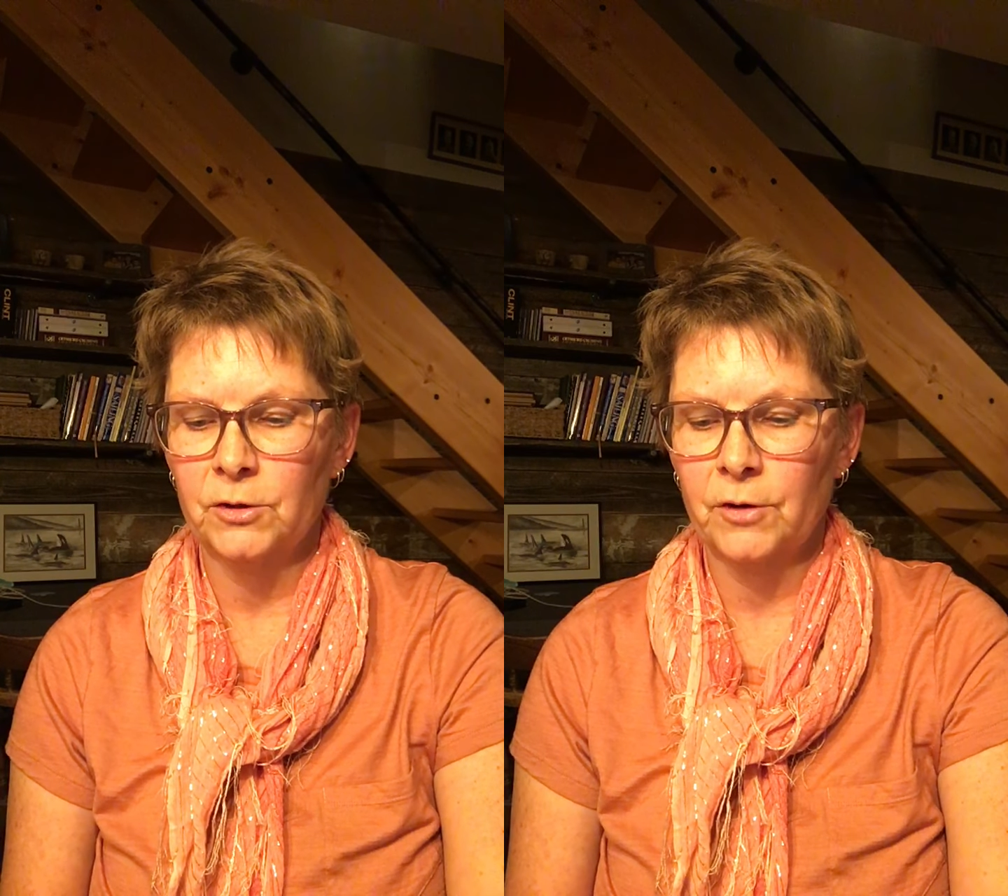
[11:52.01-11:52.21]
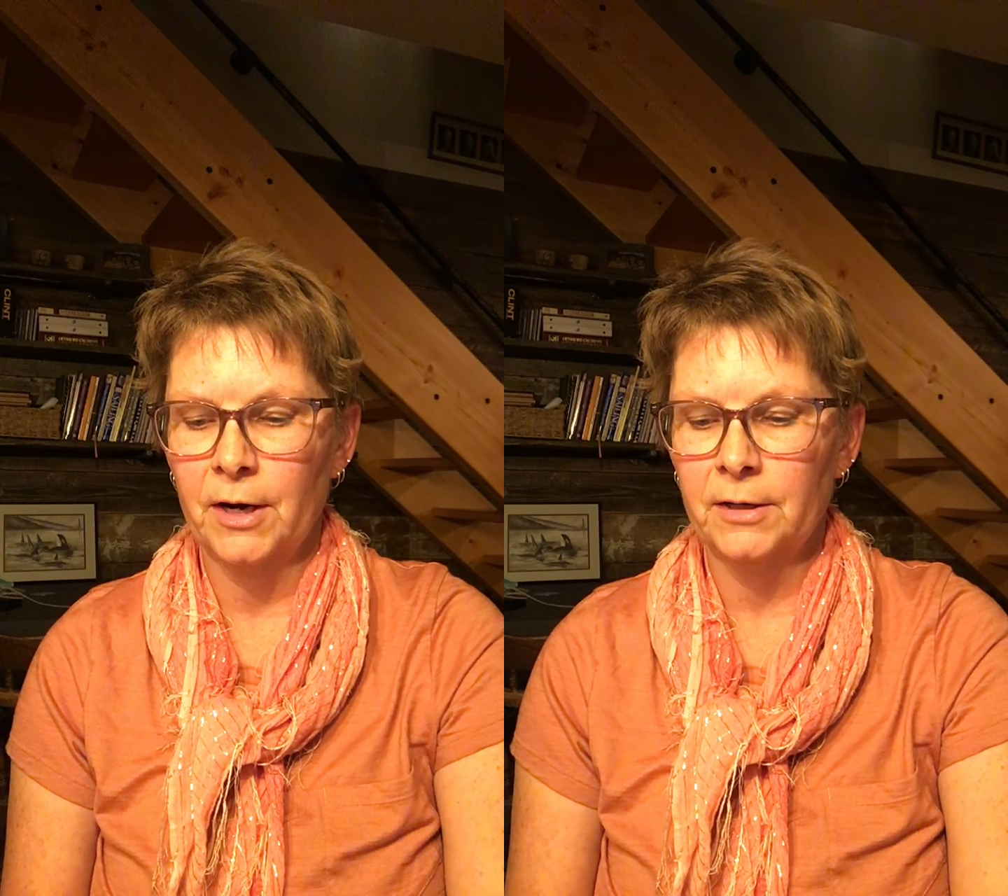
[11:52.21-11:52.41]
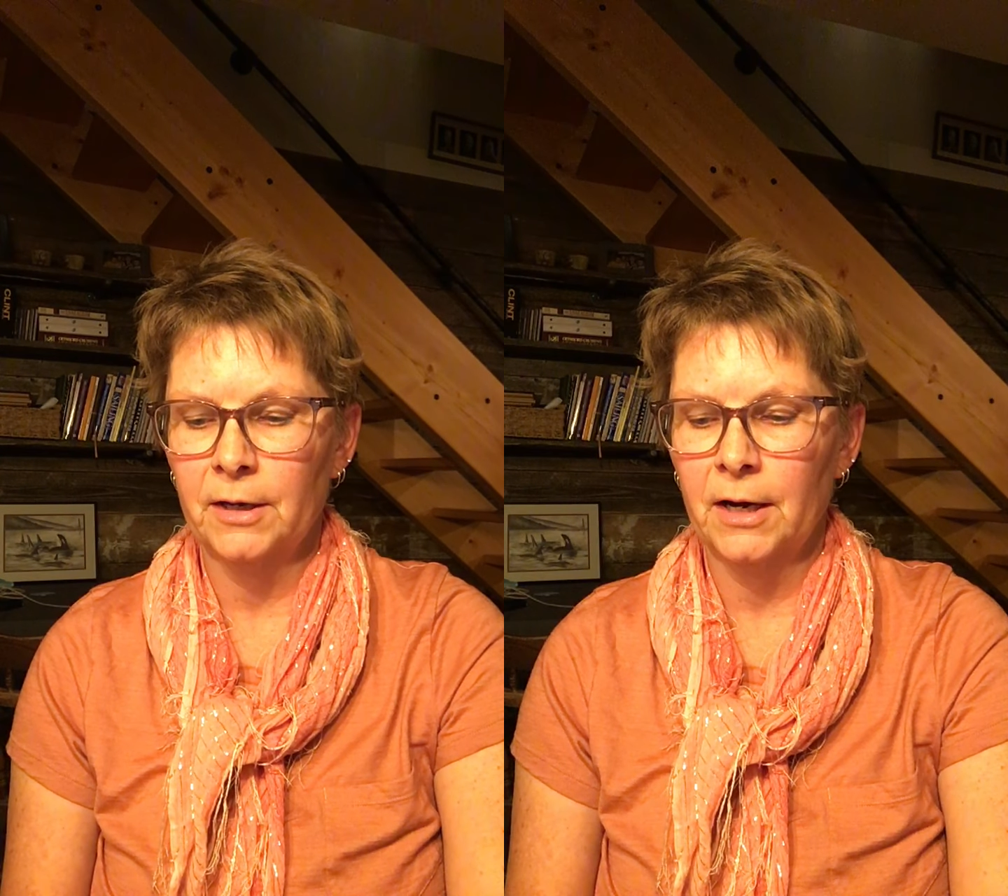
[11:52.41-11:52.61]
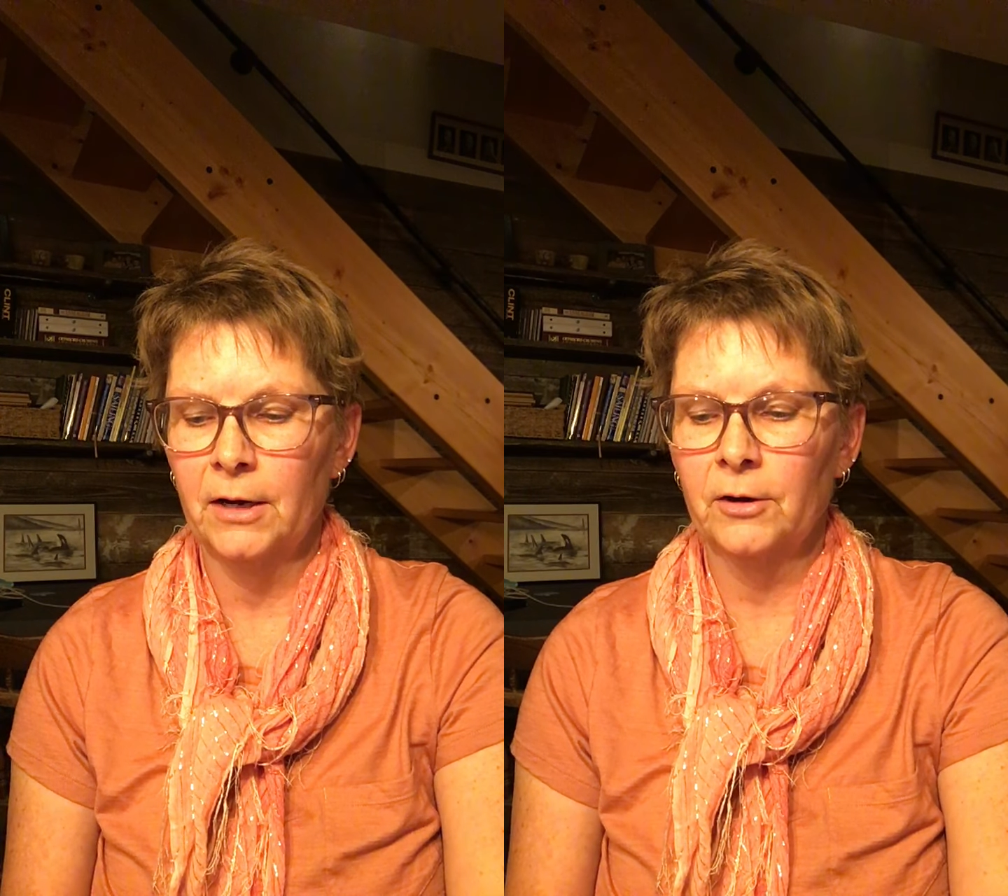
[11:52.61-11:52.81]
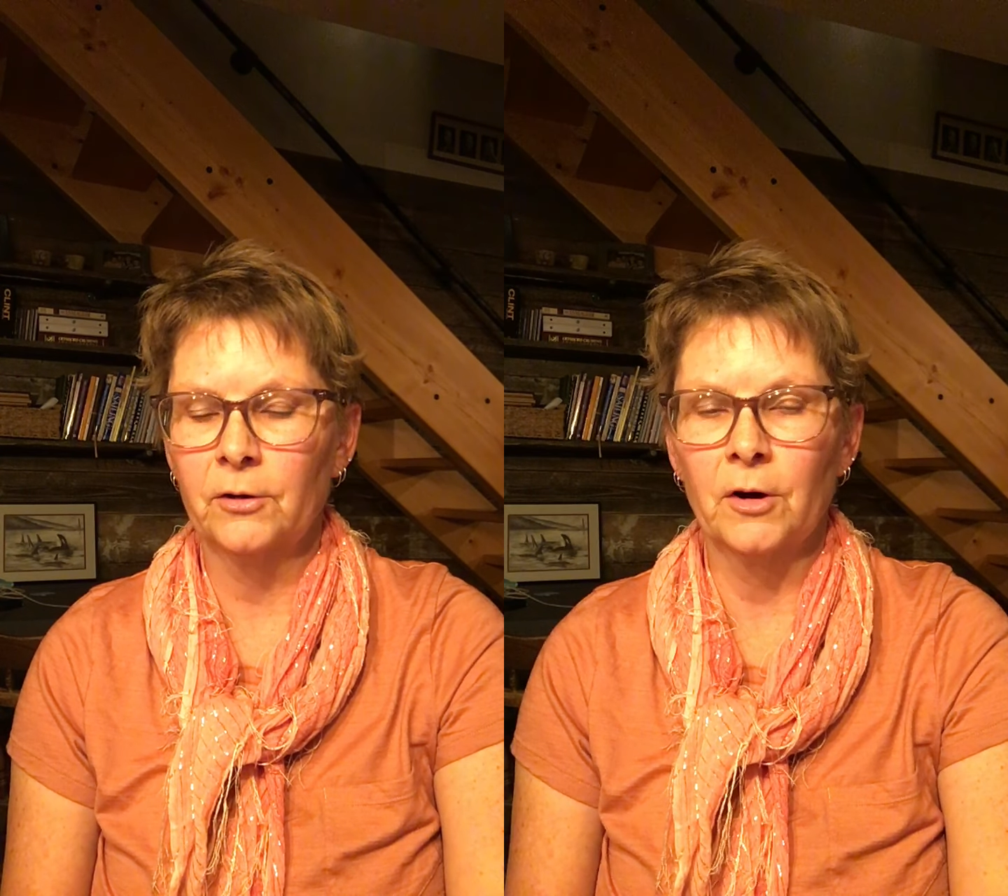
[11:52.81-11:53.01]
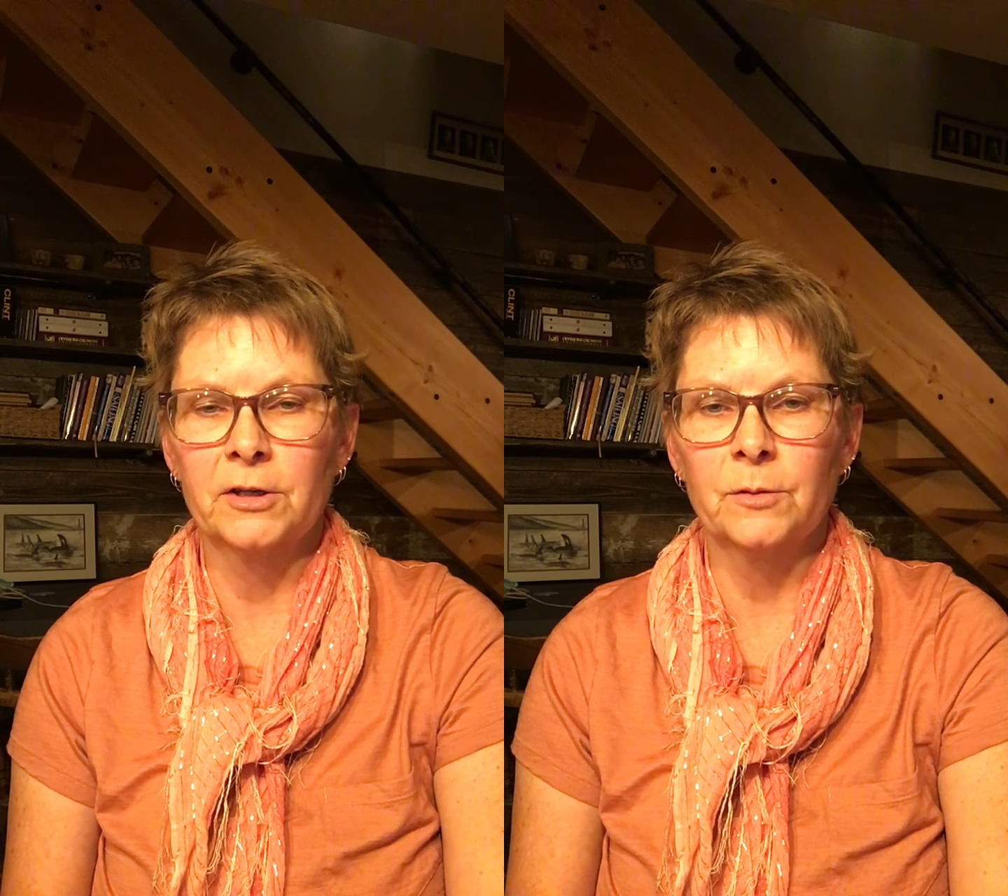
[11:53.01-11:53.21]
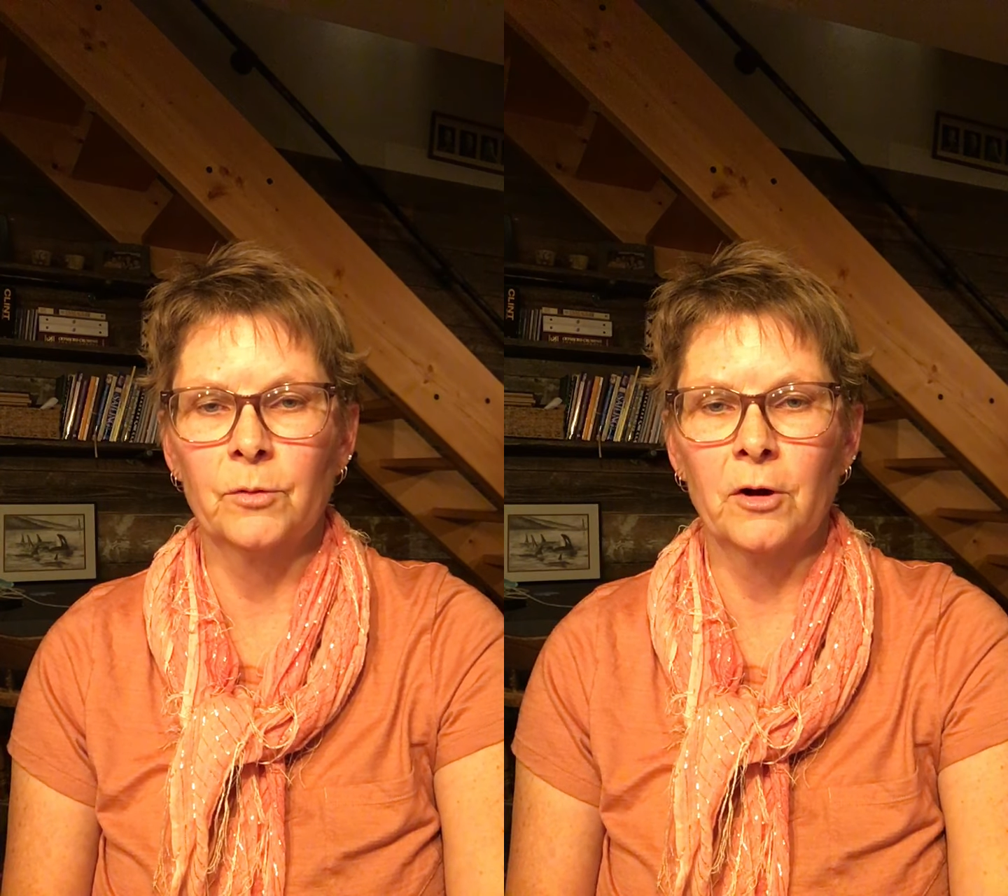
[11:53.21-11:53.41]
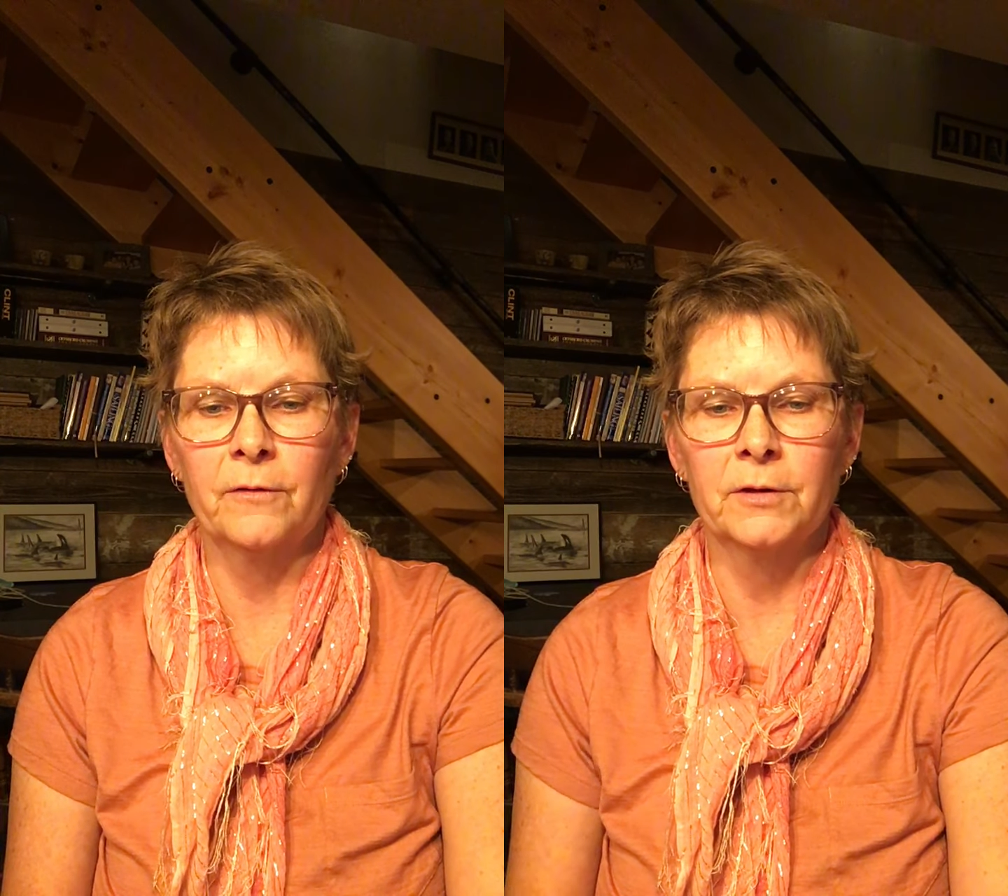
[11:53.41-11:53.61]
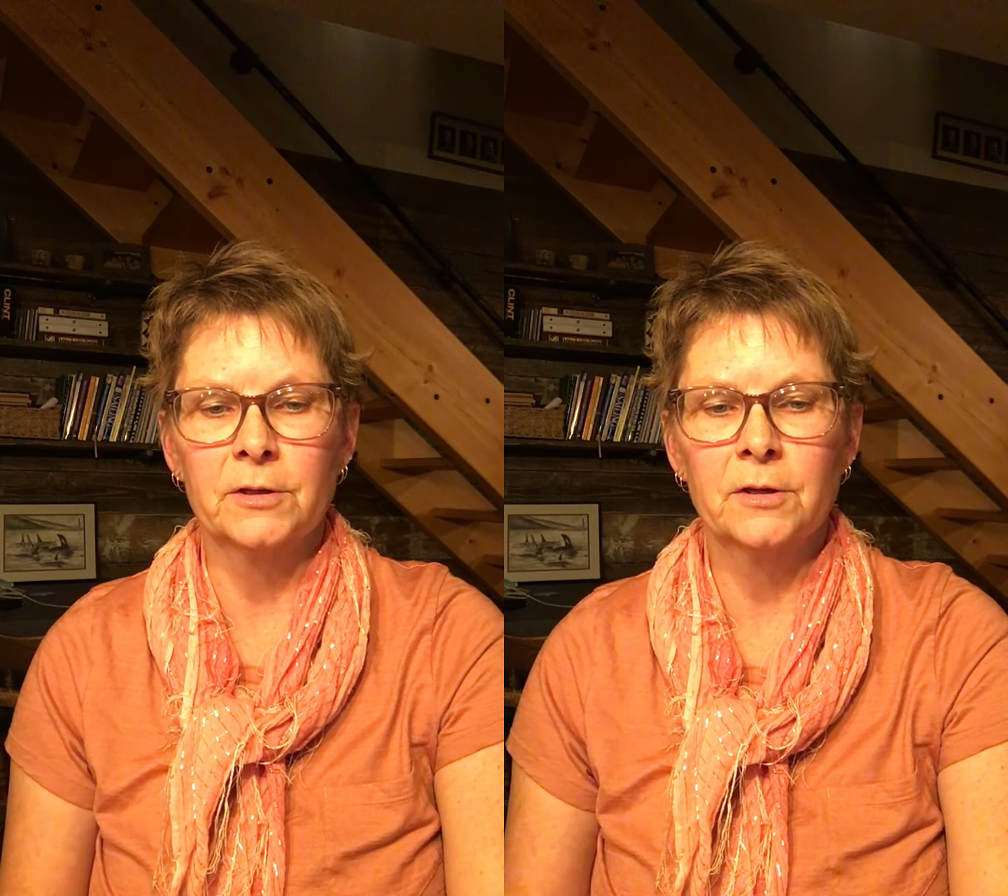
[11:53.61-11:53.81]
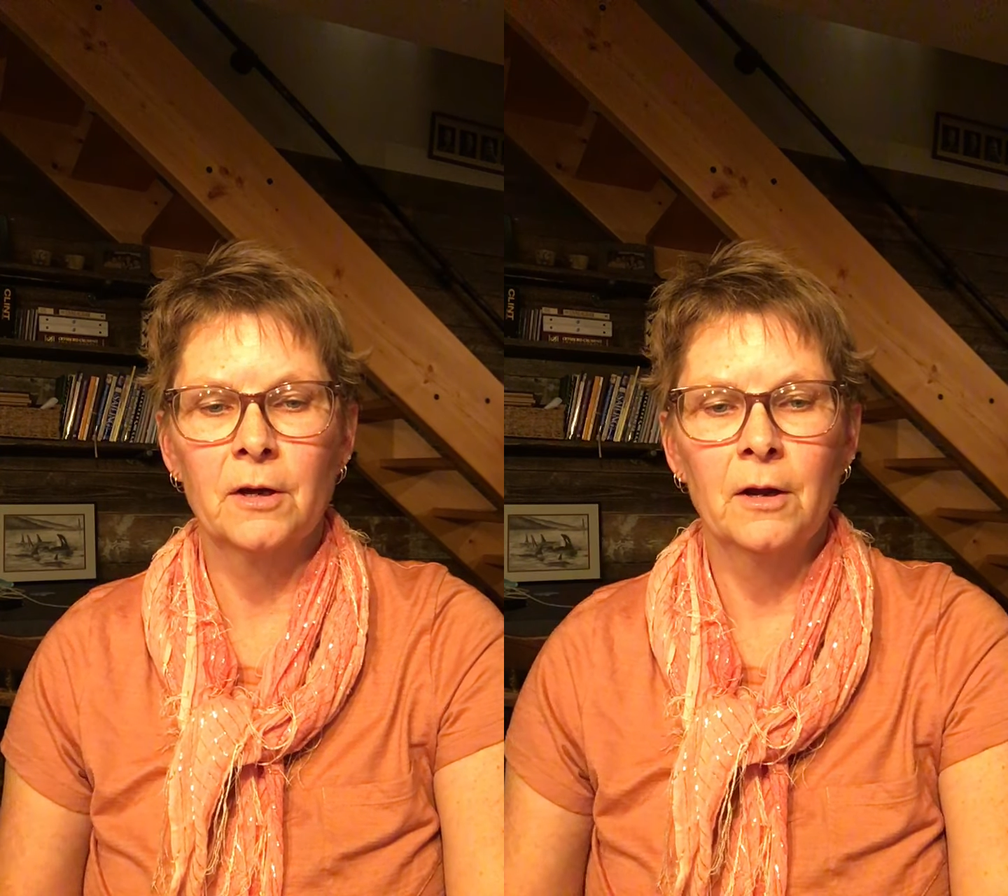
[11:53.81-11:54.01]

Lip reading: trained and hired across the province.